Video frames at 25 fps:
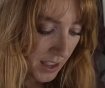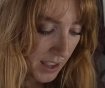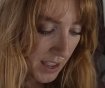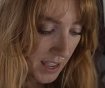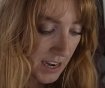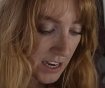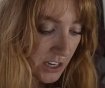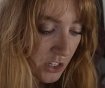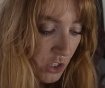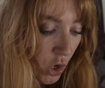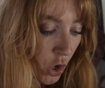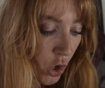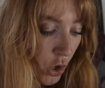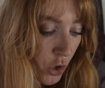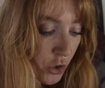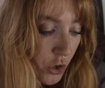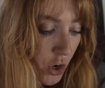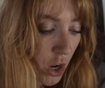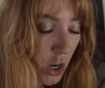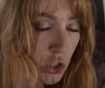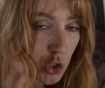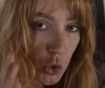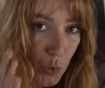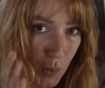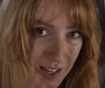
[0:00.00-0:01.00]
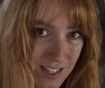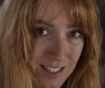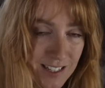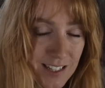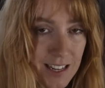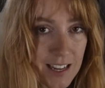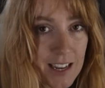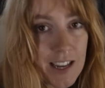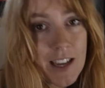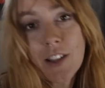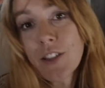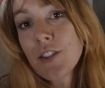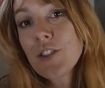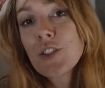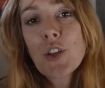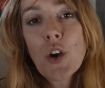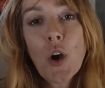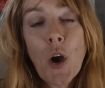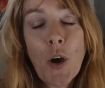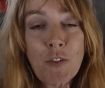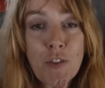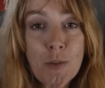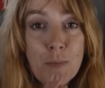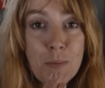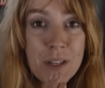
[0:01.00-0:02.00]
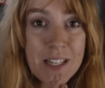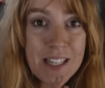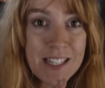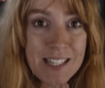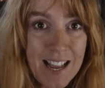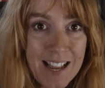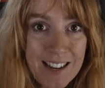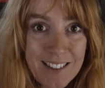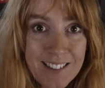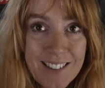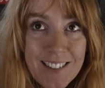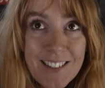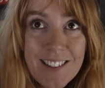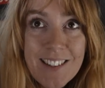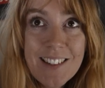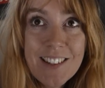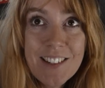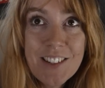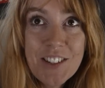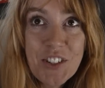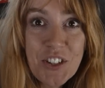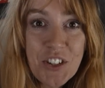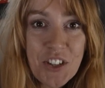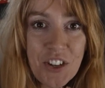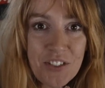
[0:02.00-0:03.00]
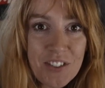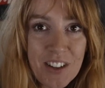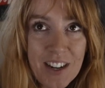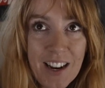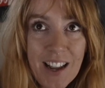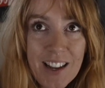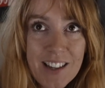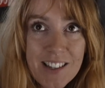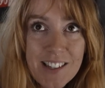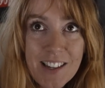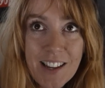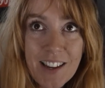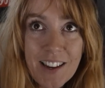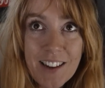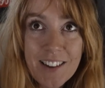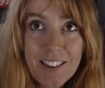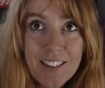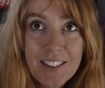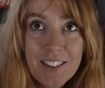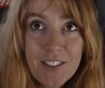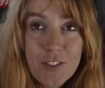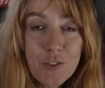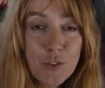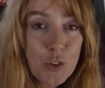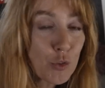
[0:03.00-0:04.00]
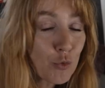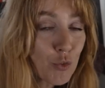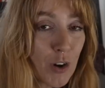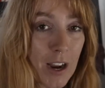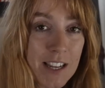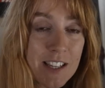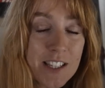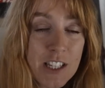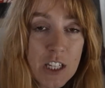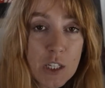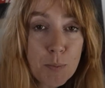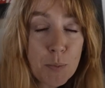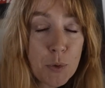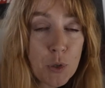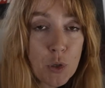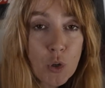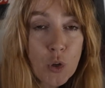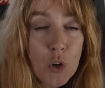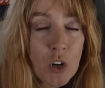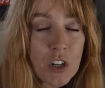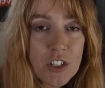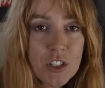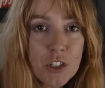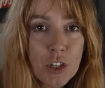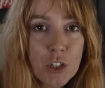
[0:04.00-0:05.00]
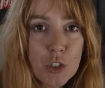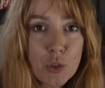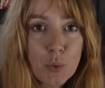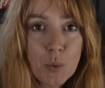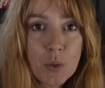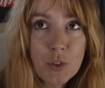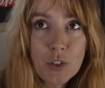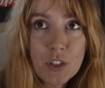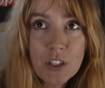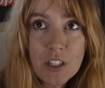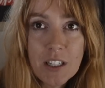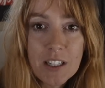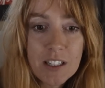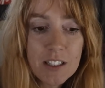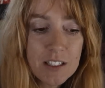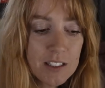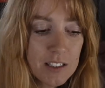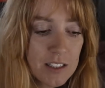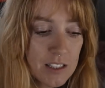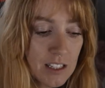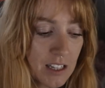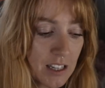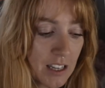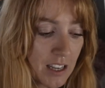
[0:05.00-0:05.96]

it is on a 20% of Alaska. The rest is pure untouched wilderness.